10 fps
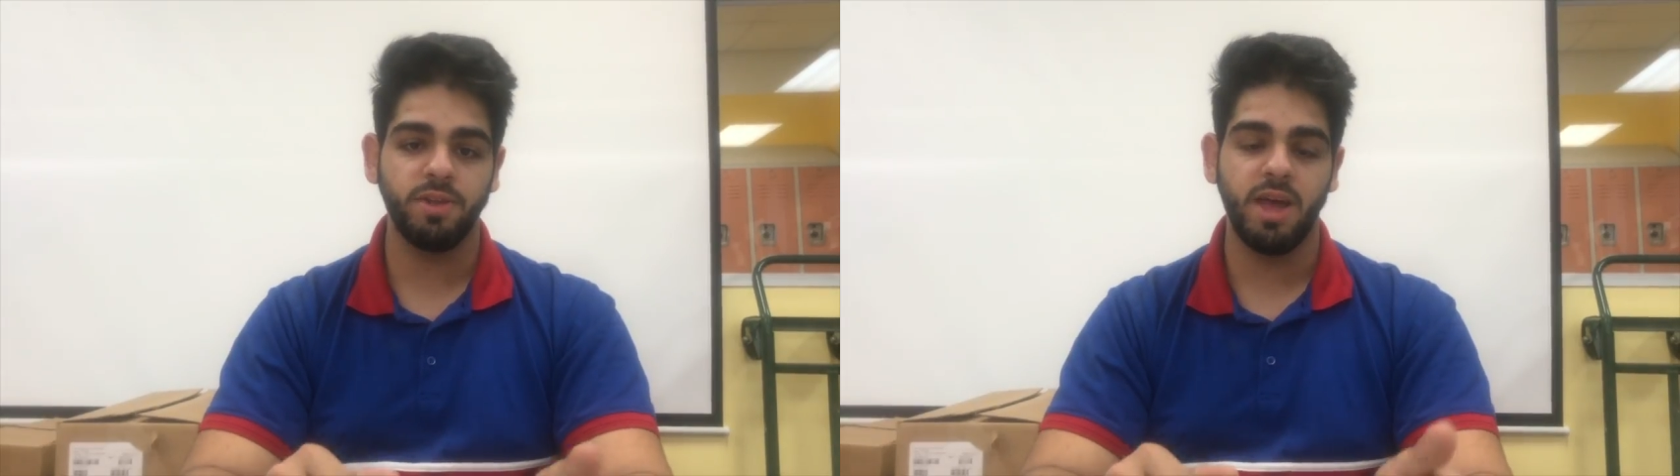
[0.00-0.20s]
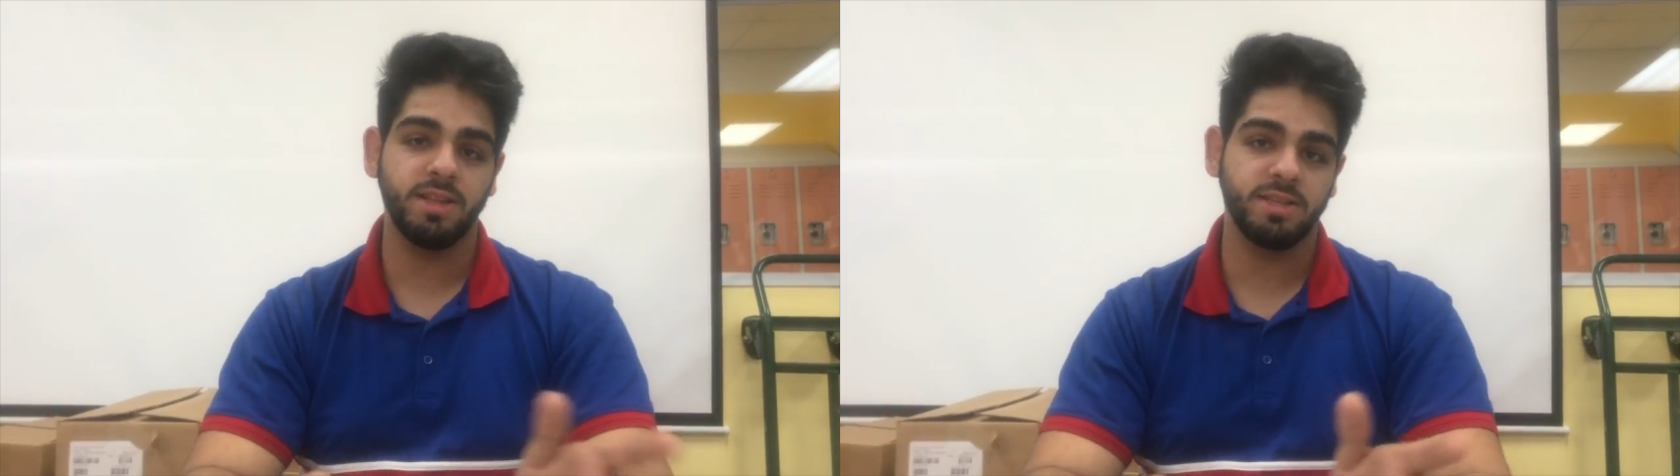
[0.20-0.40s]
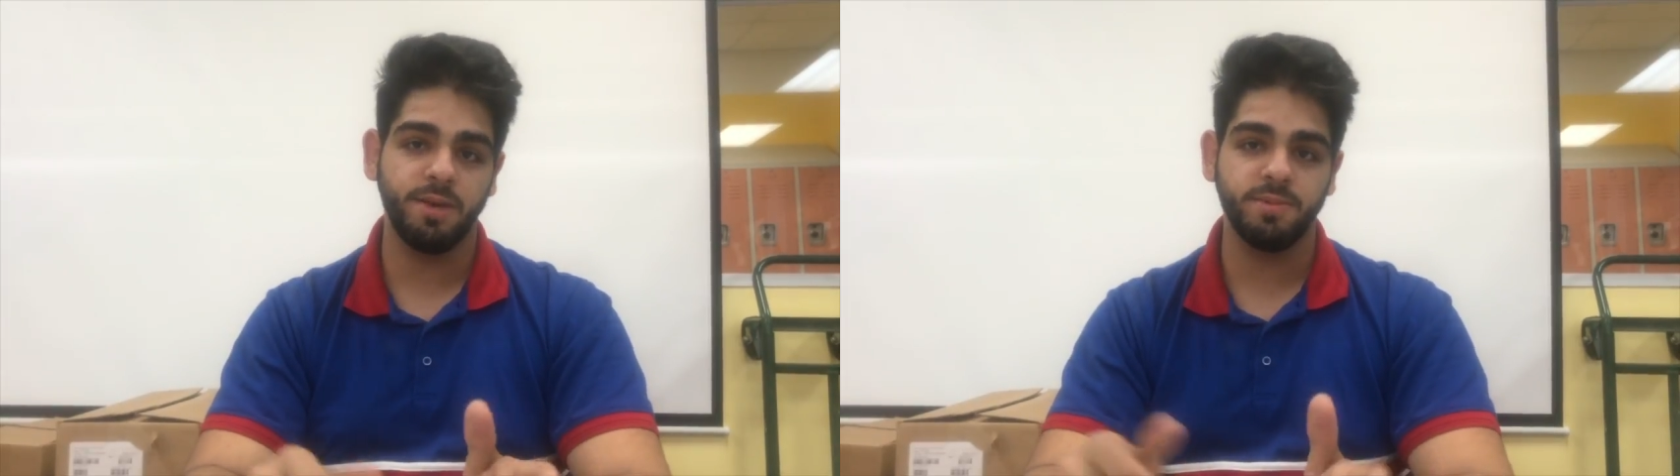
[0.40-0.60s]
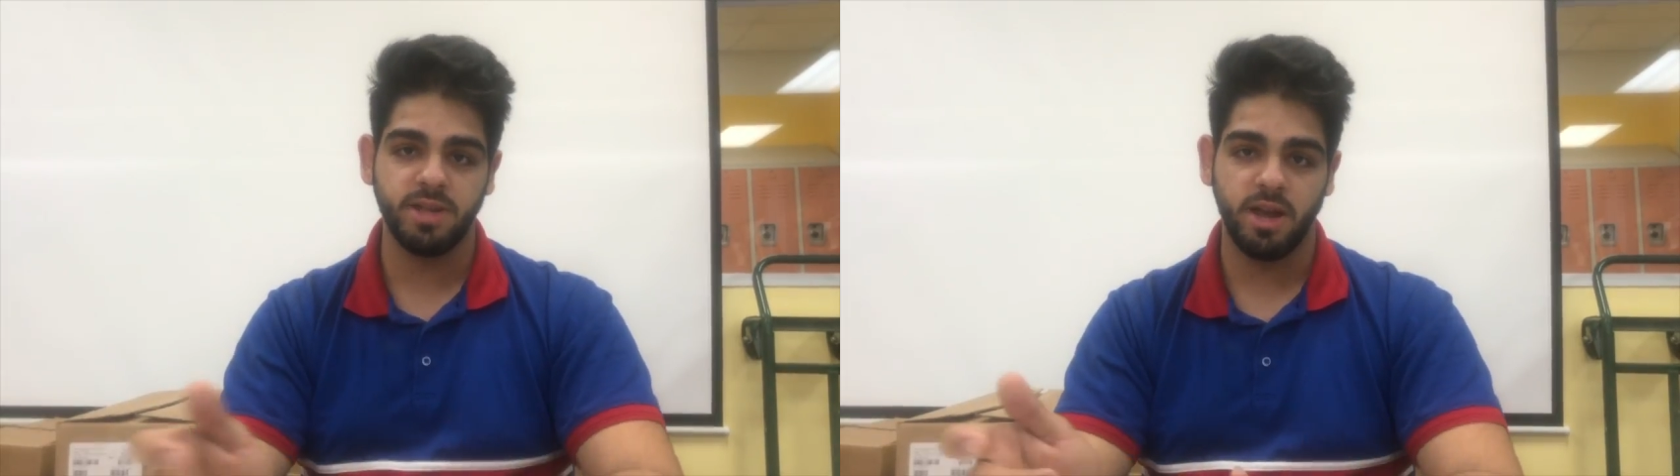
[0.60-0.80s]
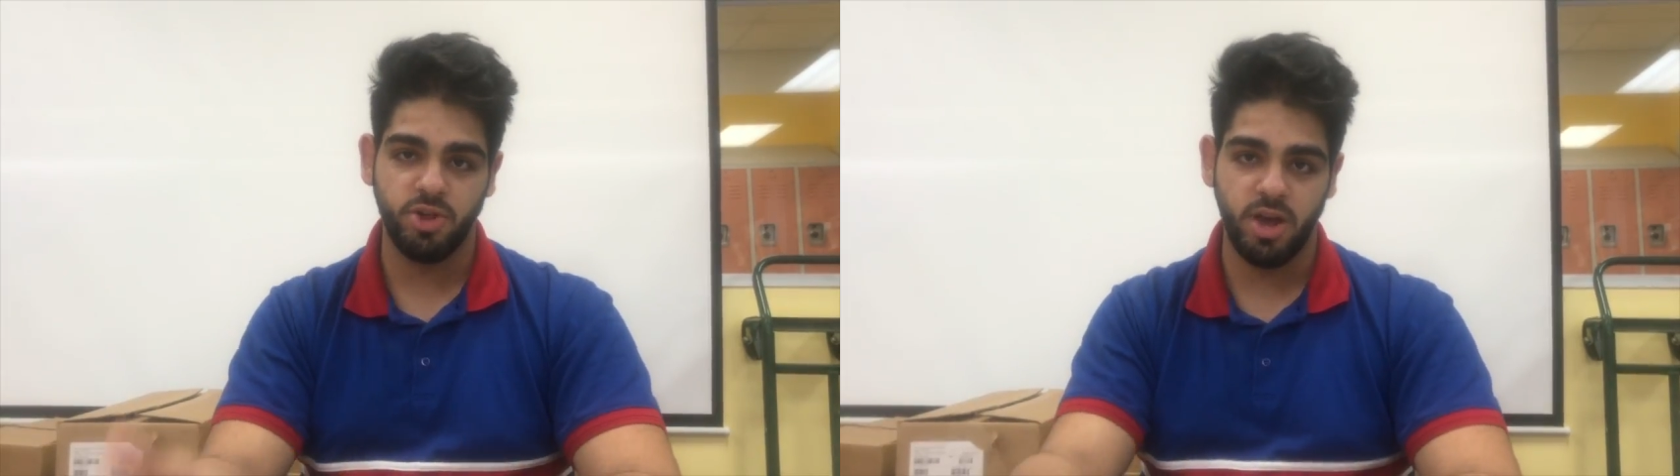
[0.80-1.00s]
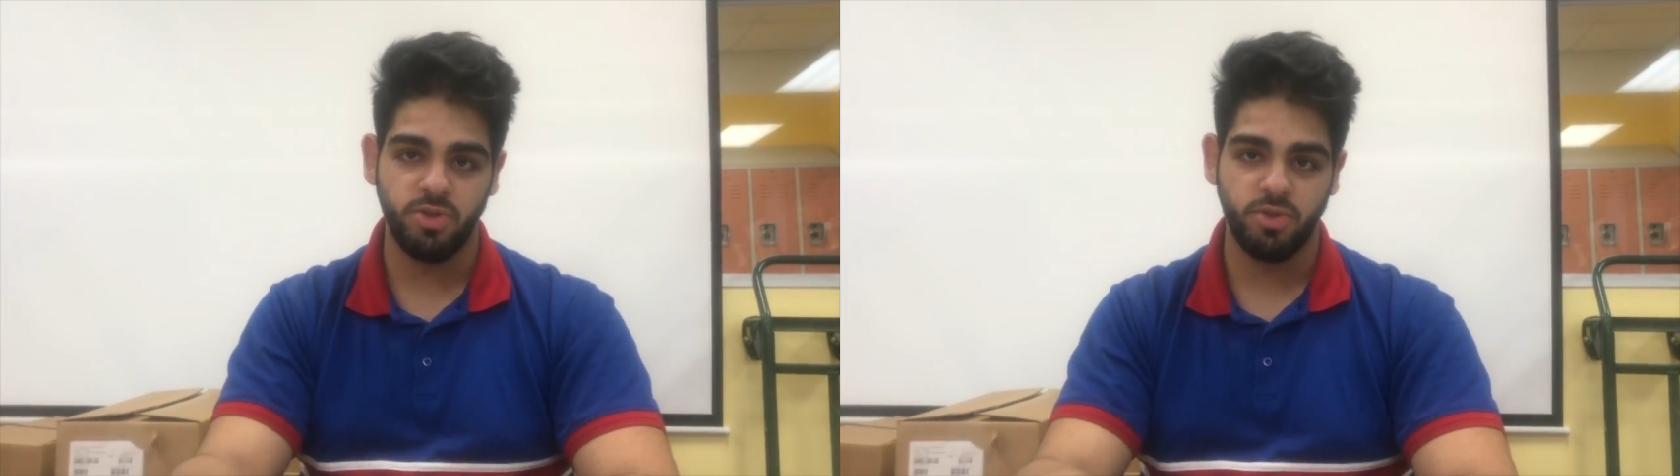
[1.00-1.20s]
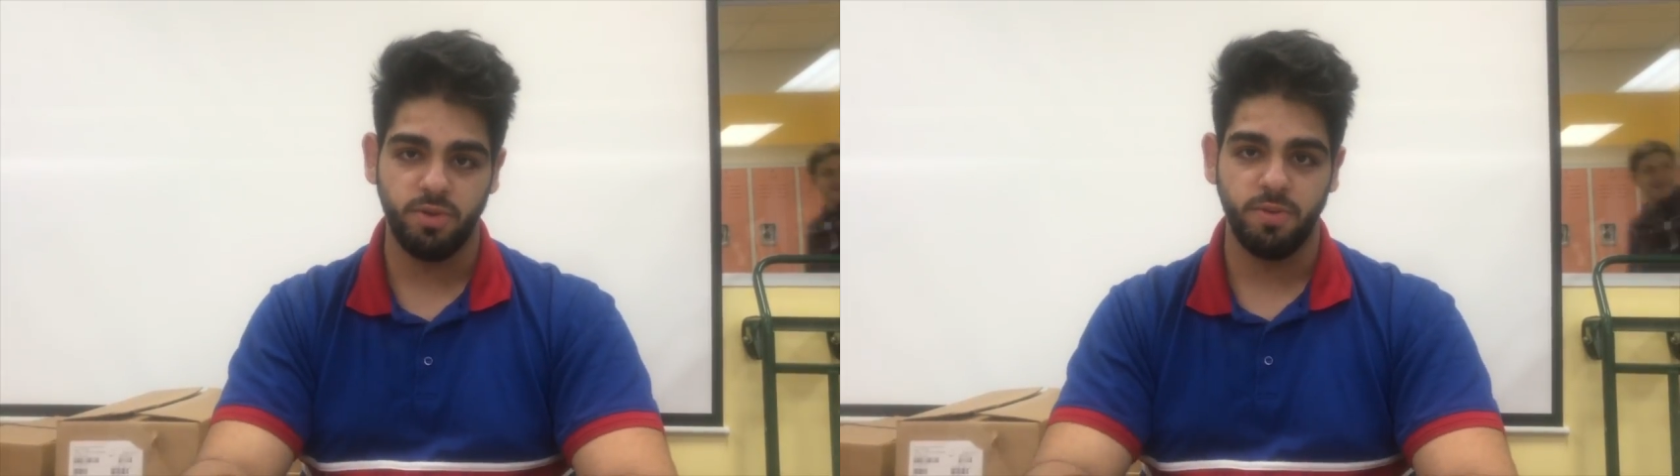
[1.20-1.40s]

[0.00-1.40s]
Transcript: the enzyme is not changed.